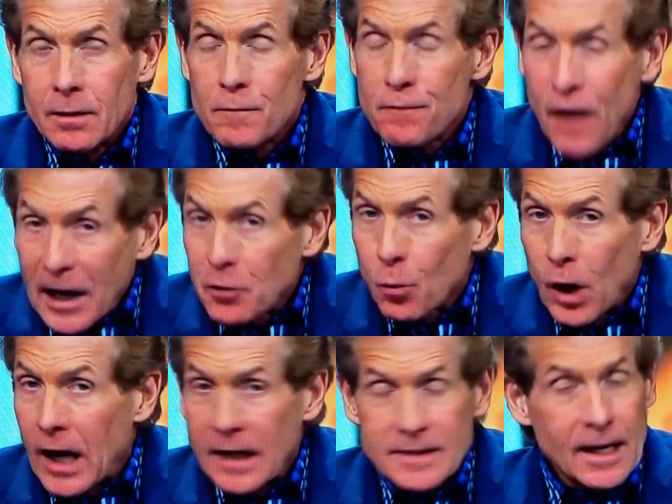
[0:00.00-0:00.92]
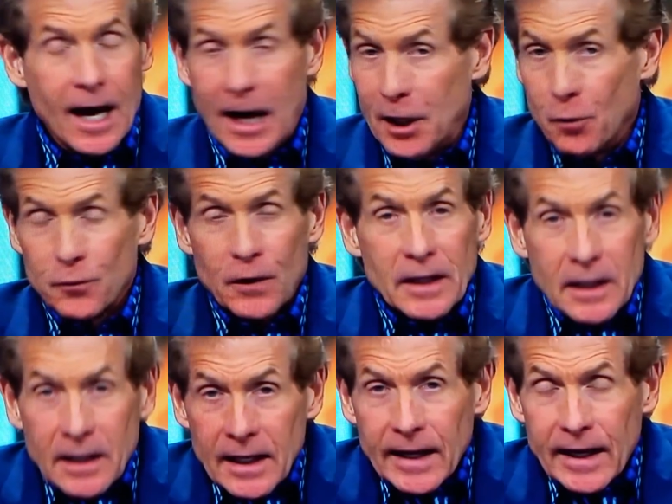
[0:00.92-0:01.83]
Fight-wise, I don't think
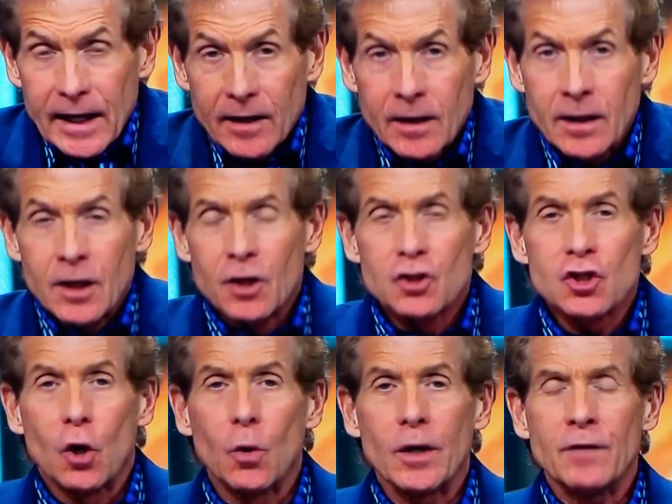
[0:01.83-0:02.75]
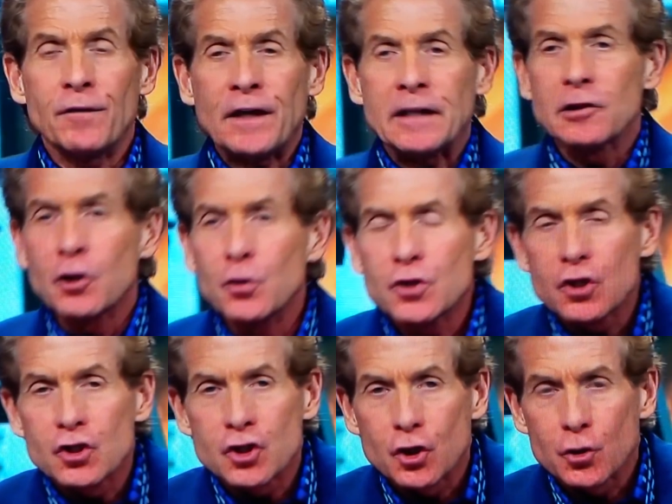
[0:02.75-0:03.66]
he can. So if he
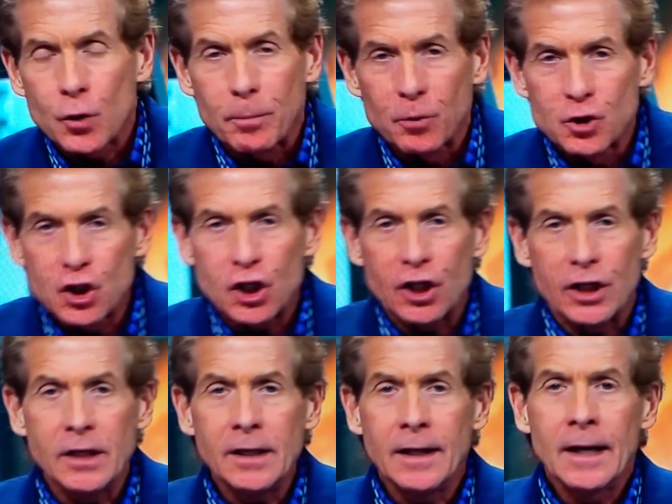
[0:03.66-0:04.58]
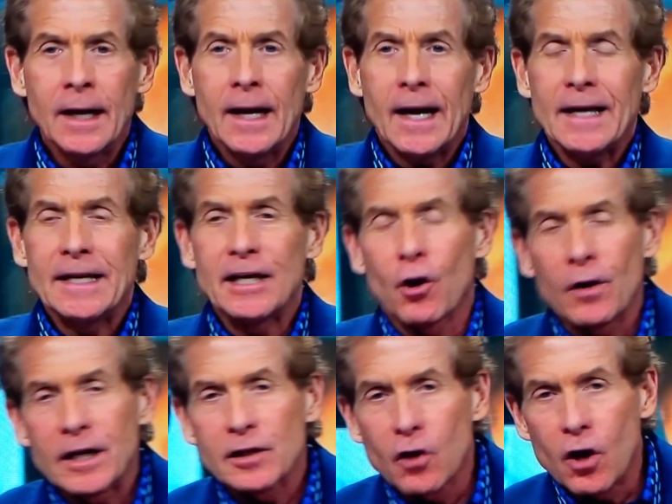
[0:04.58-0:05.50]
loses to Triple G, and he
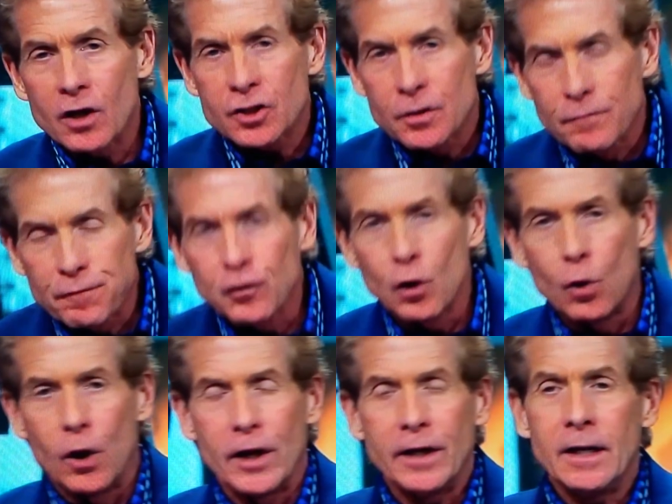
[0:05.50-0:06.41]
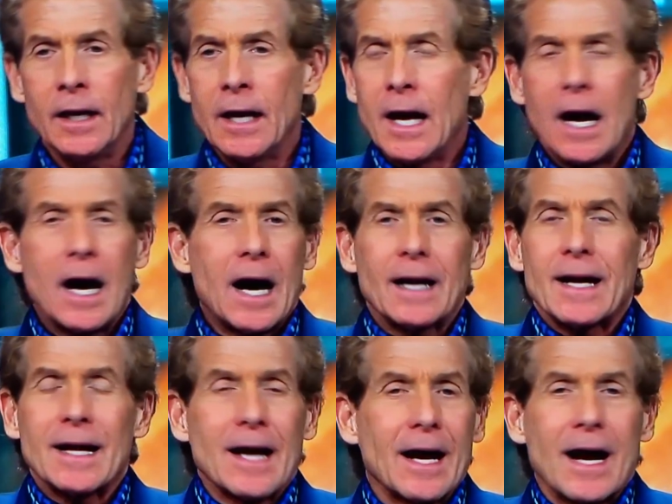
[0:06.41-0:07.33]
already lost to Floyd,
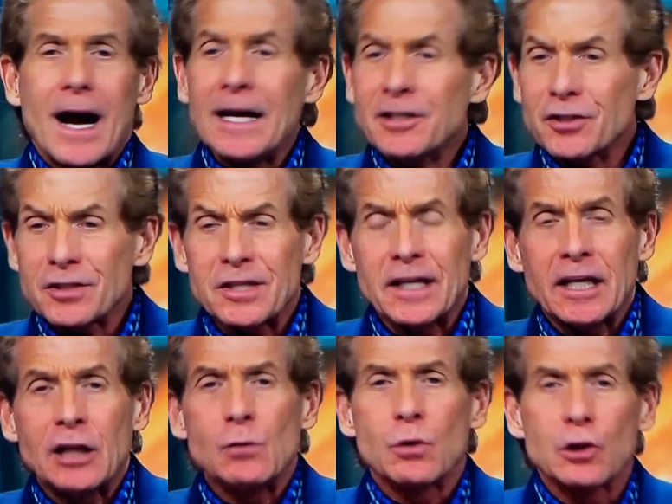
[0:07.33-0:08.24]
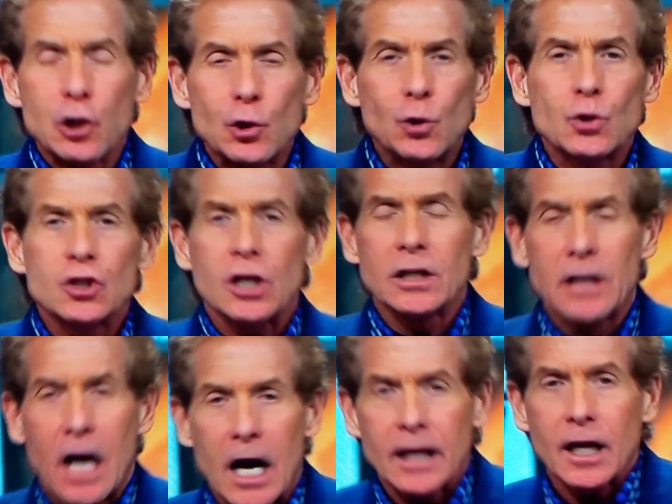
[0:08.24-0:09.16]
I just think he would lose a
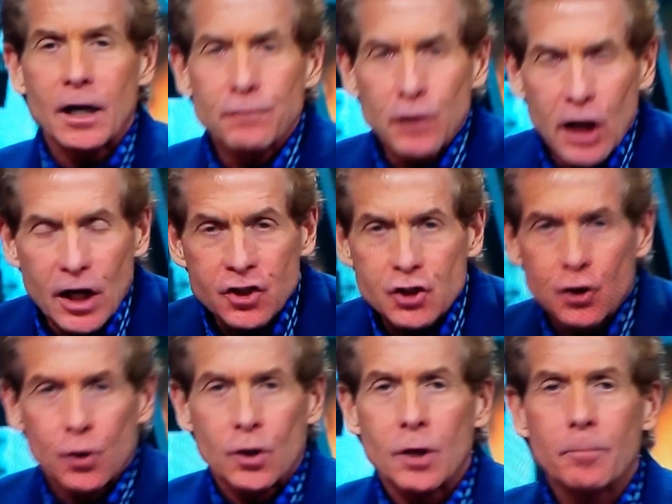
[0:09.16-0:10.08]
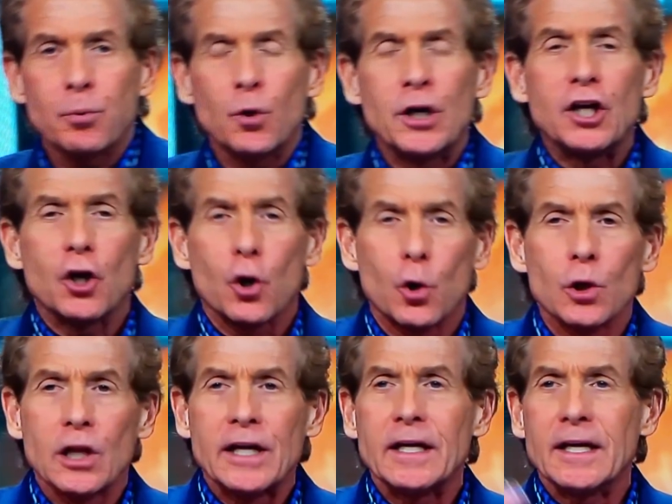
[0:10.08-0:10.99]
lot of luster pretty
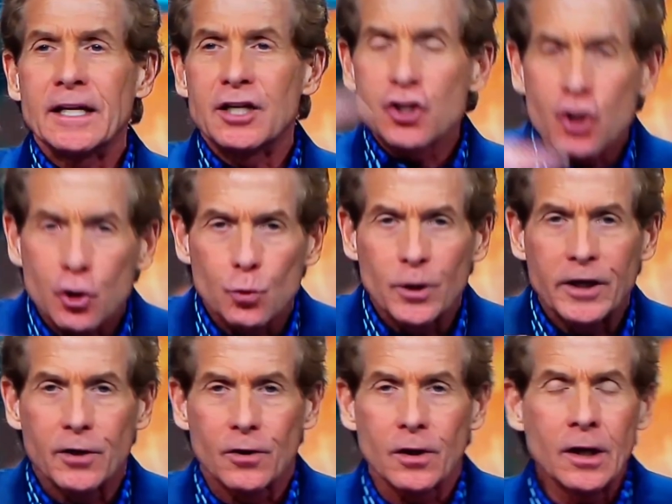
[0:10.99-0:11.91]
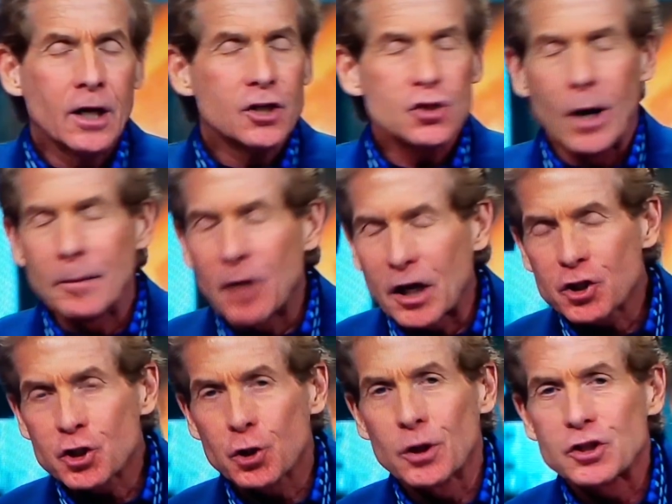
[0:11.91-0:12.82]
early in his career. So I'm not
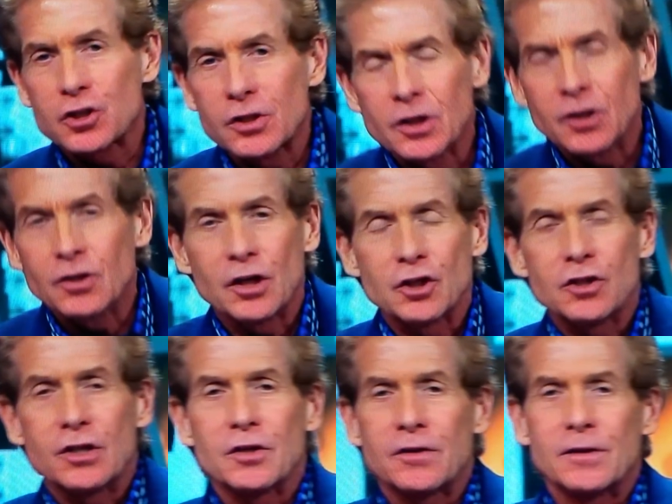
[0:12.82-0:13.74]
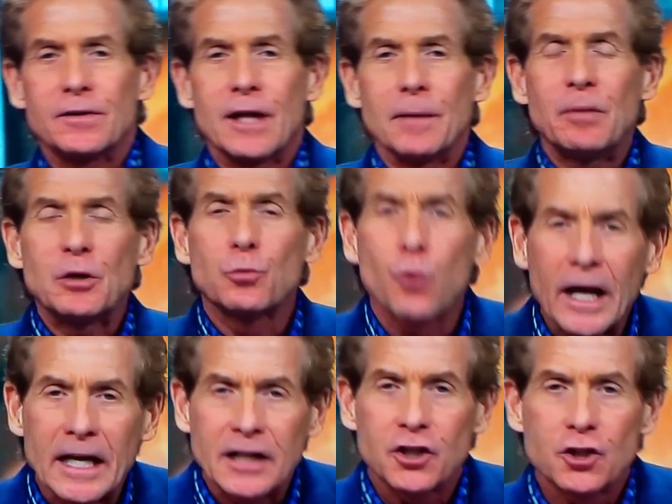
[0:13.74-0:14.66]
sure that they'd be
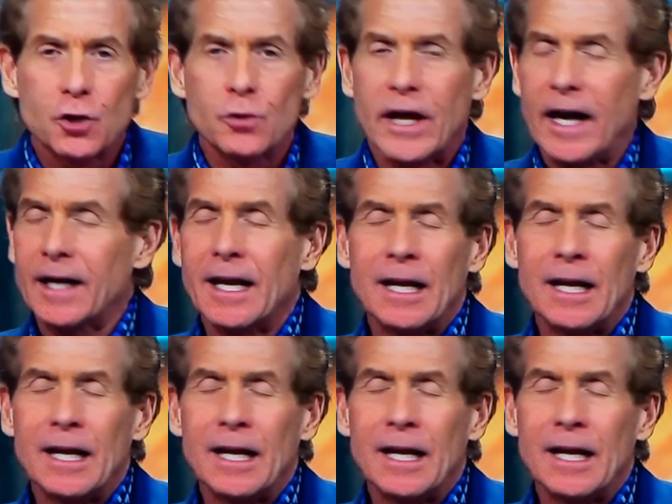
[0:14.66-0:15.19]
ready to do that.